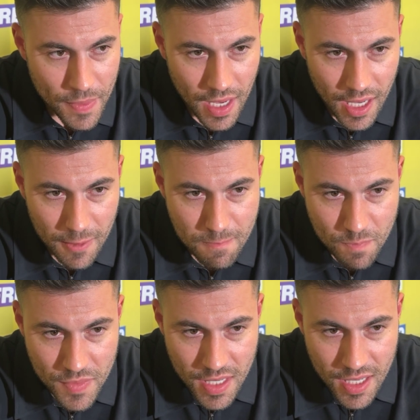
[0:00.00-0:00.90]

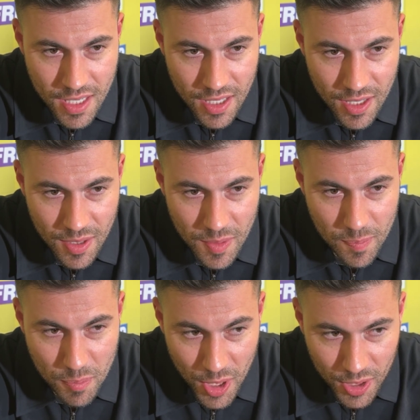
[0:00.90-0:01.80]

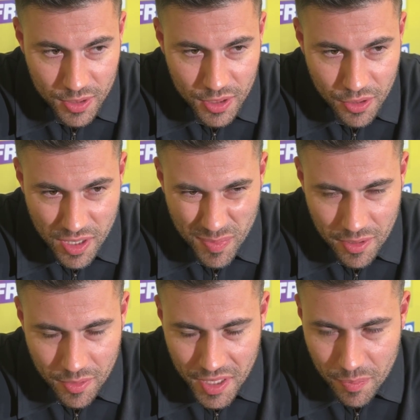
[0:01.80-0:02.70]
But Chris
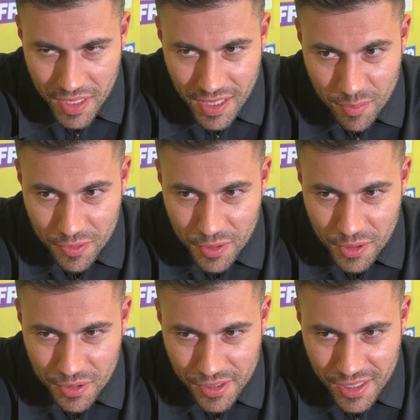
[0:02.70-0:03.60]
Smith's been here
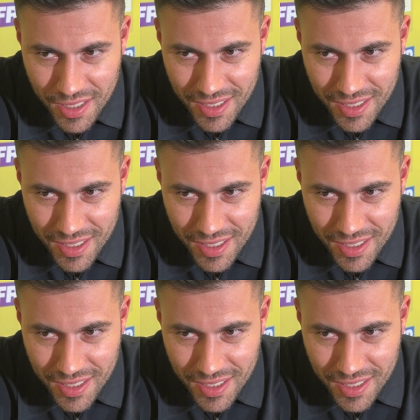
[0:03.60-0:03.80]
before, and